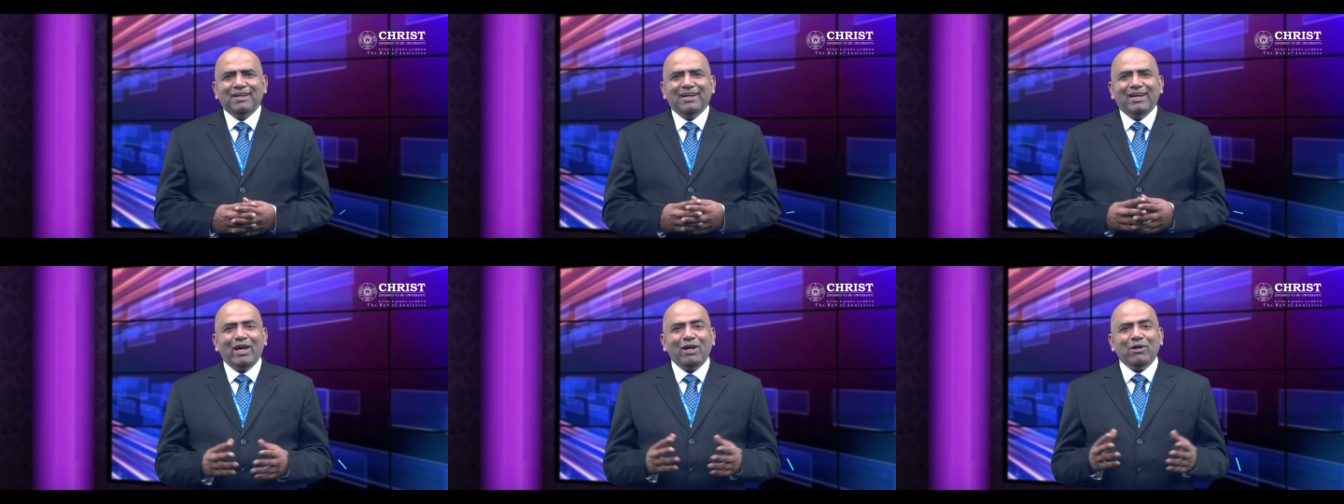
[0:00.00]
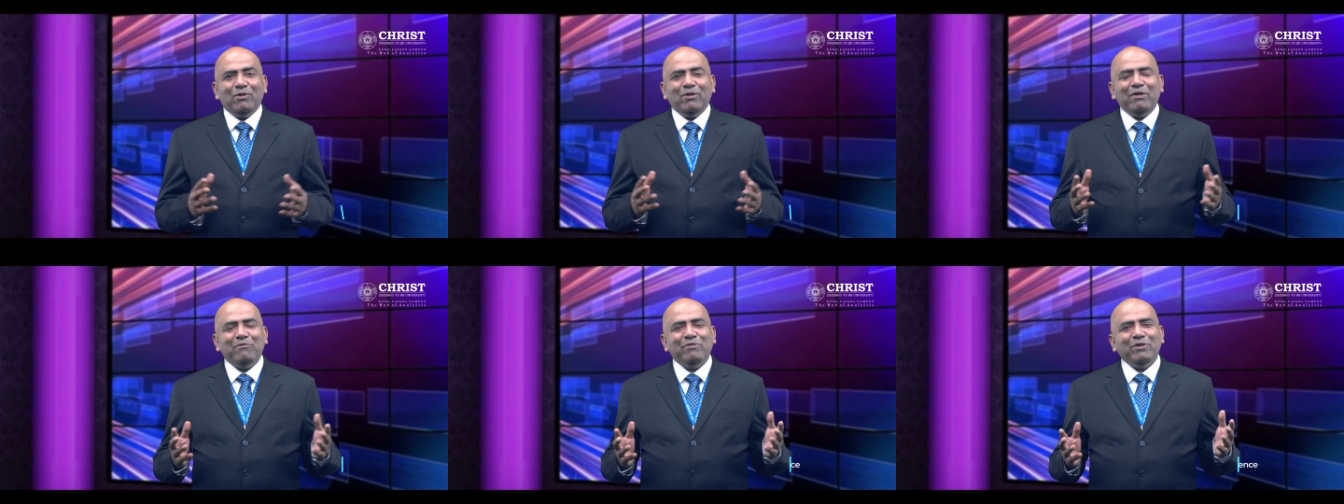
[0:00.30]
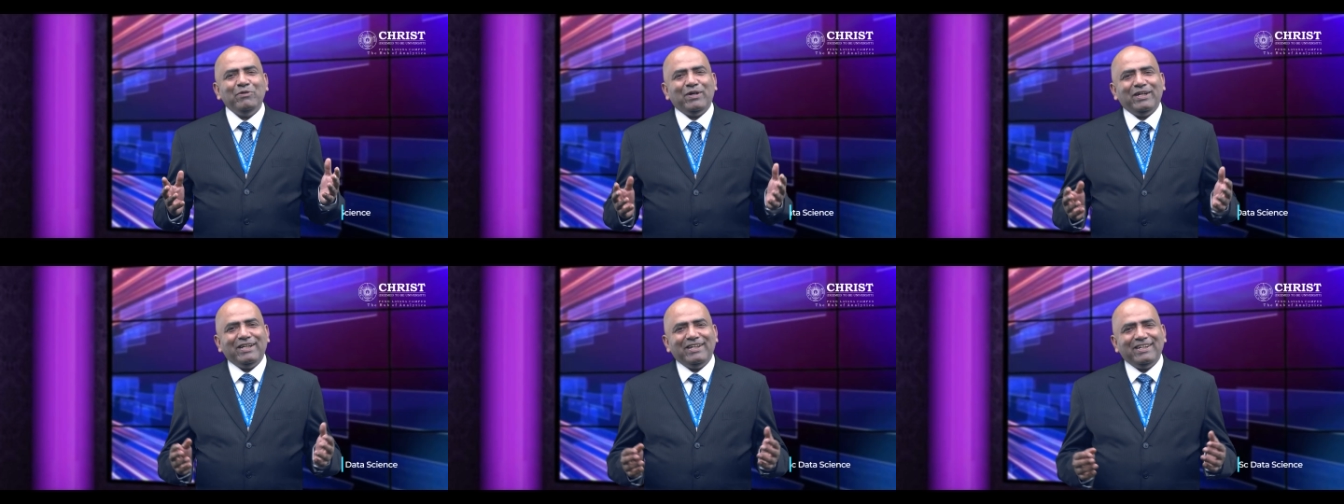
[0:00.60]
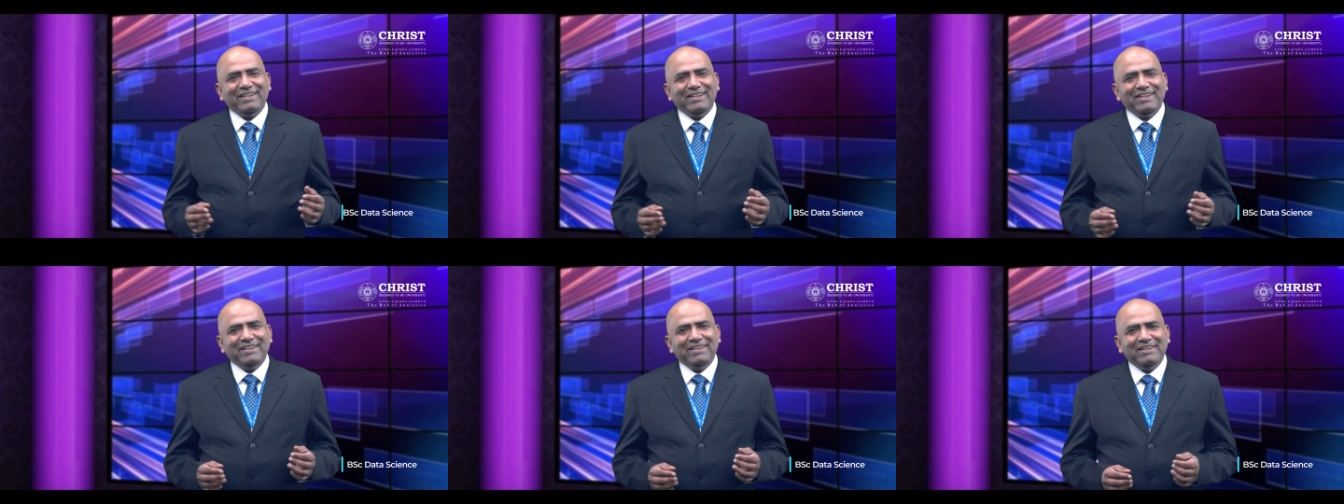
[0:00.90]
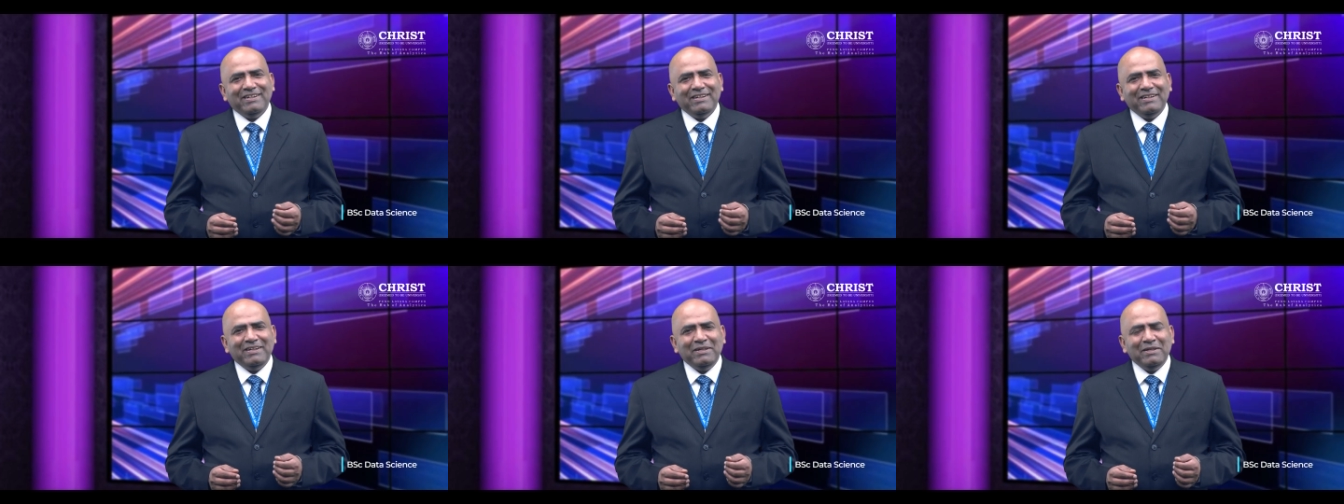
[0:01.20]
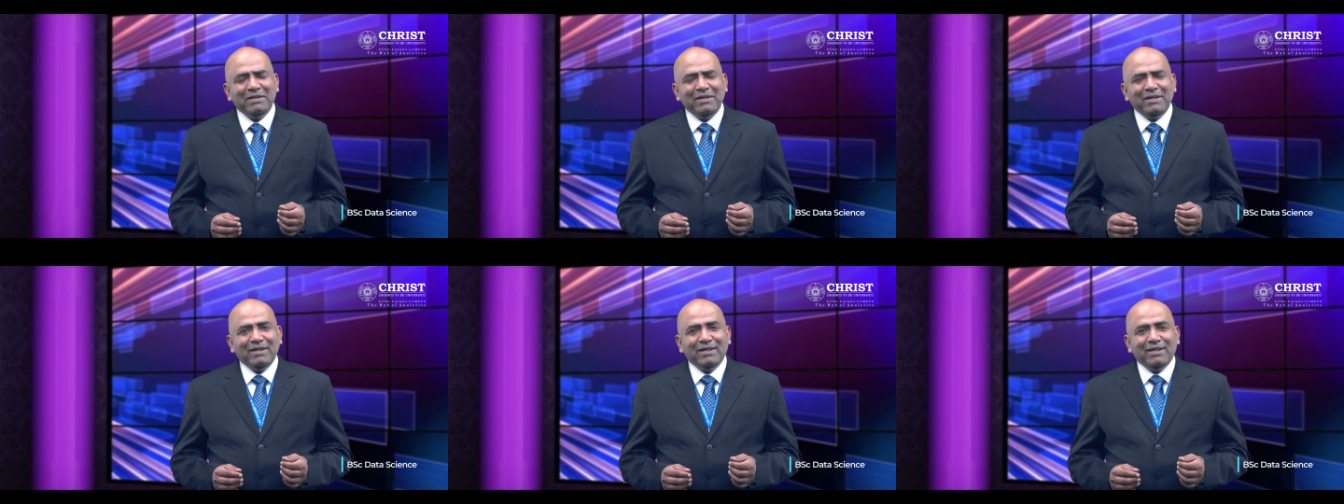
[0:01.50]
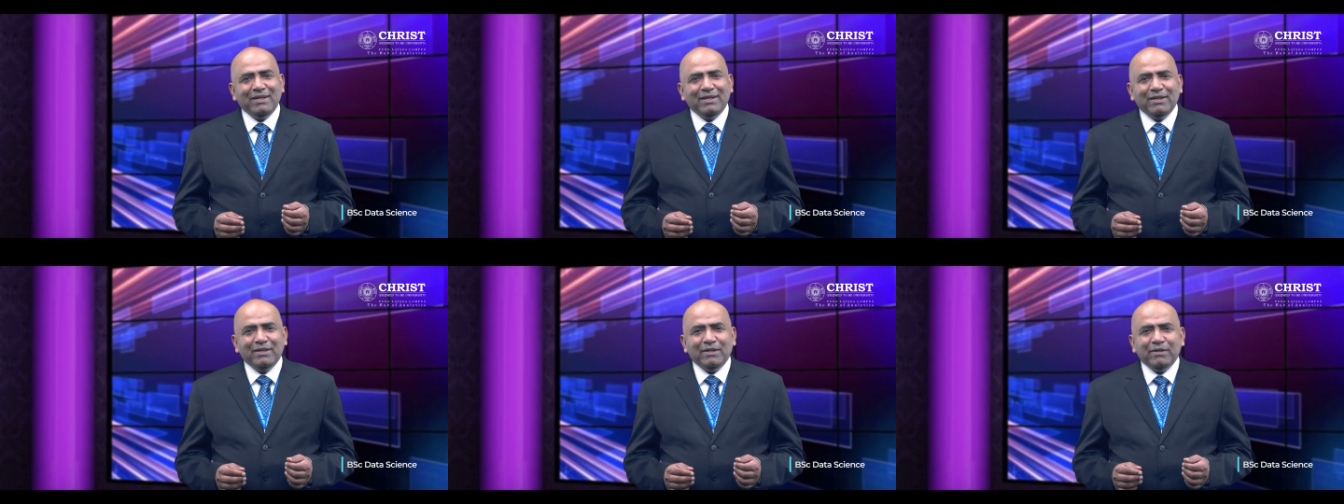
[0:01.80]
Hello everyone.
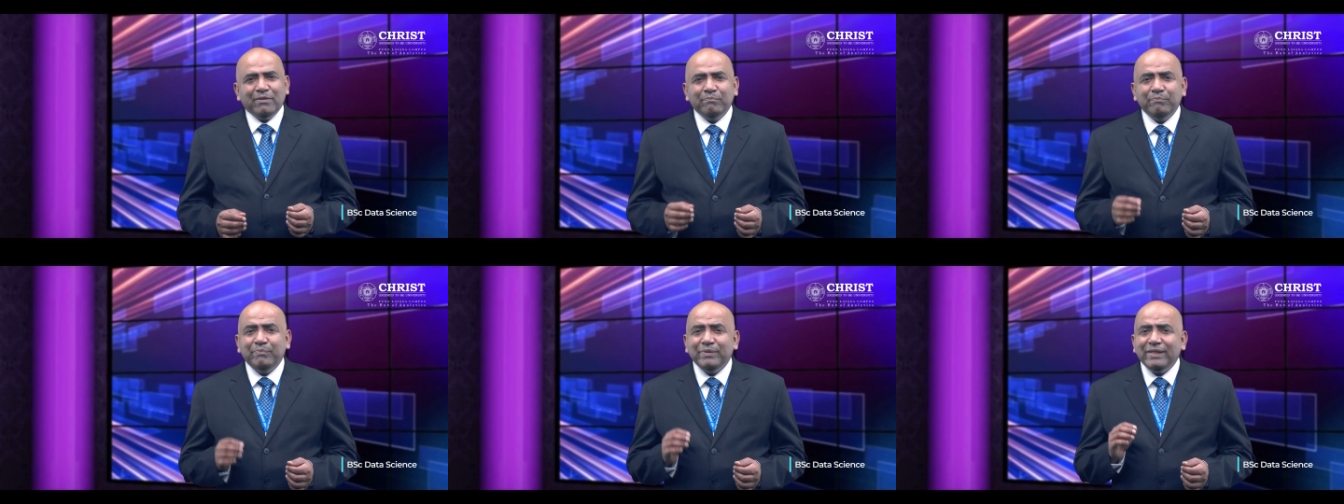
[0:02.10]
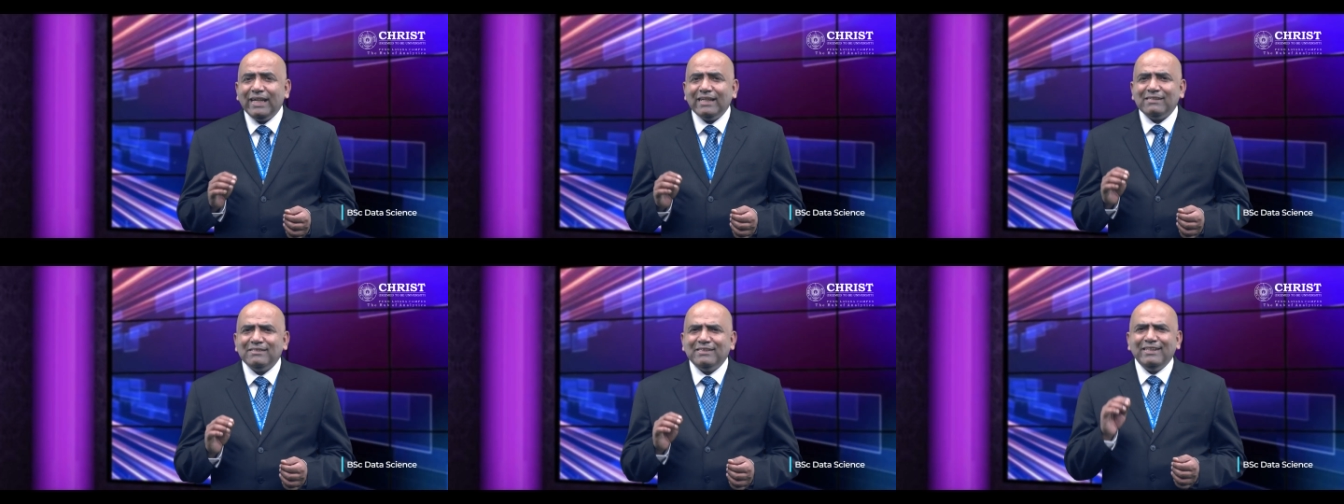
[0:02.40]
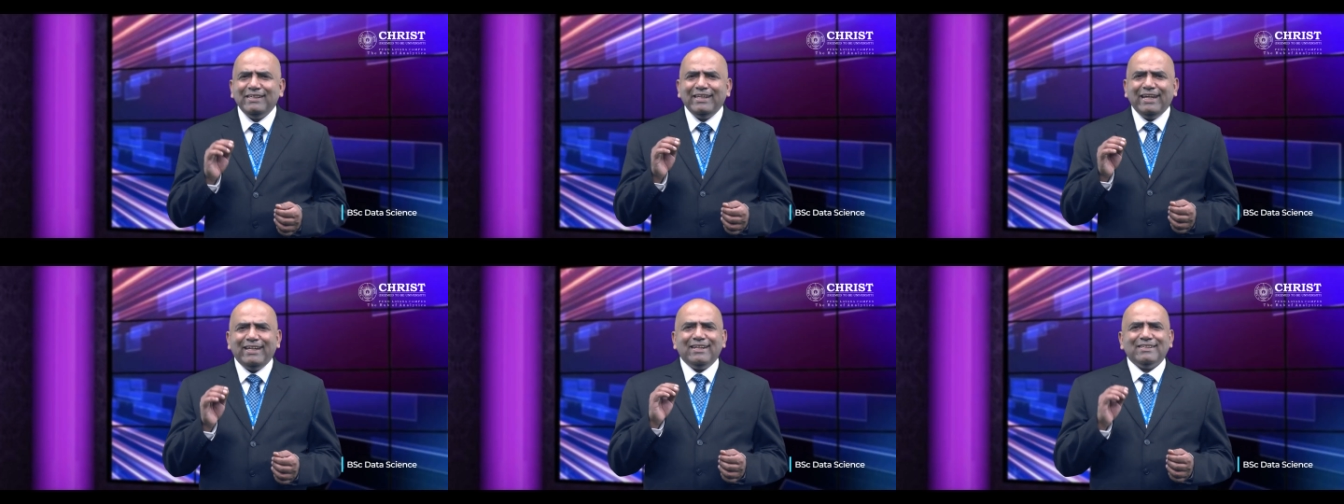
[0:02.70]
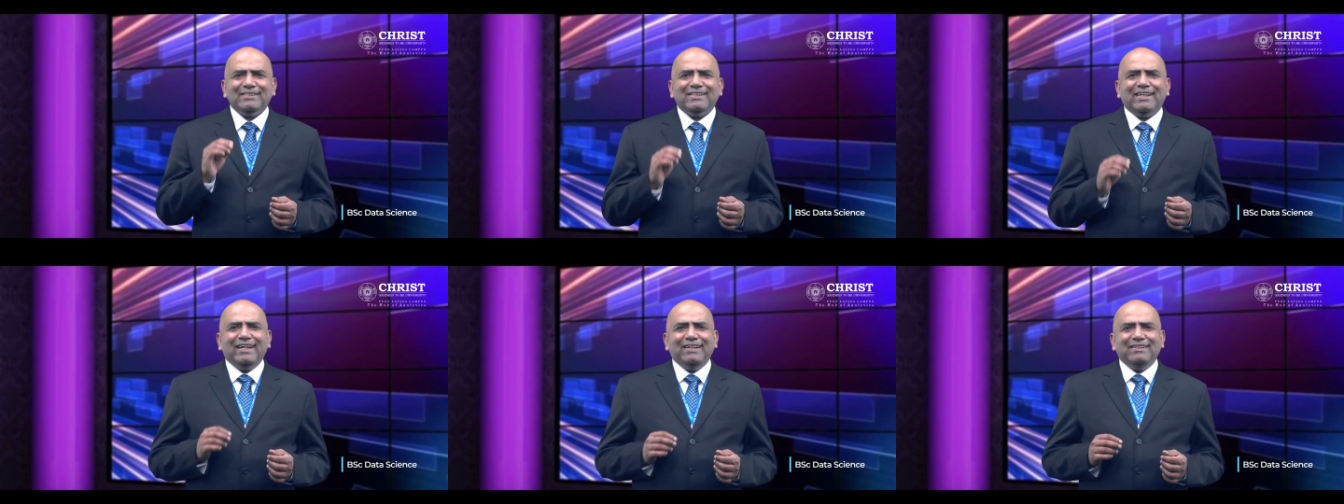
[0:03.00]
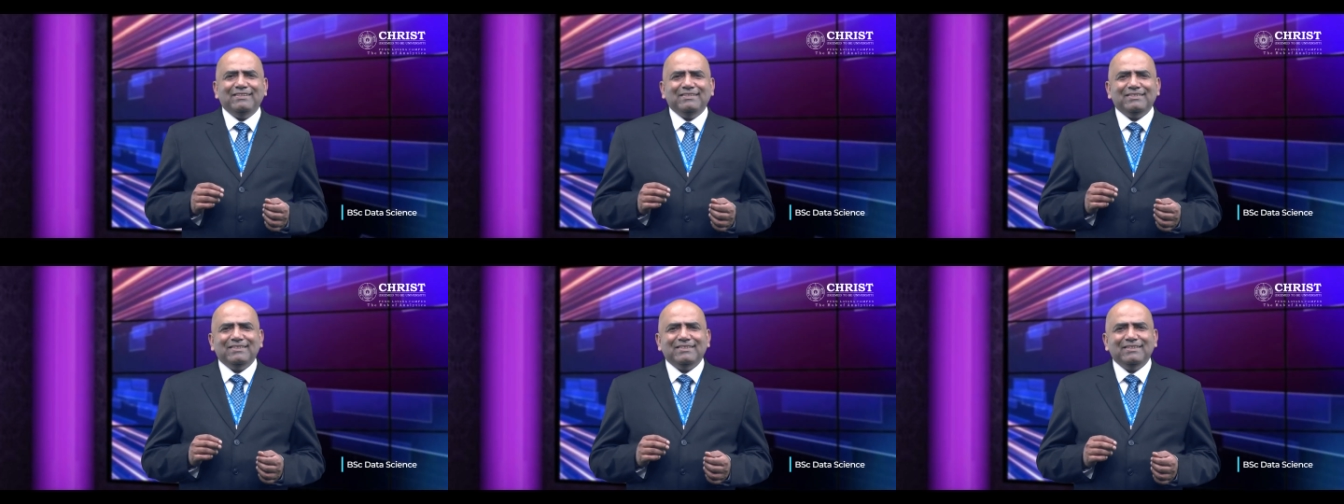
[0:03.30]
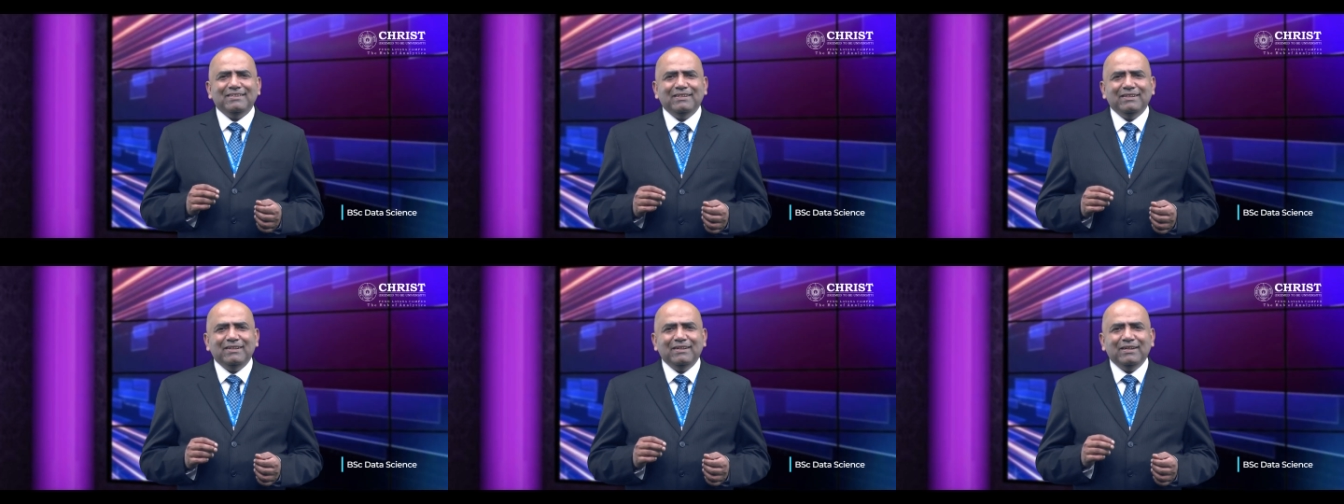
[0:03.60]
BSc Data Science,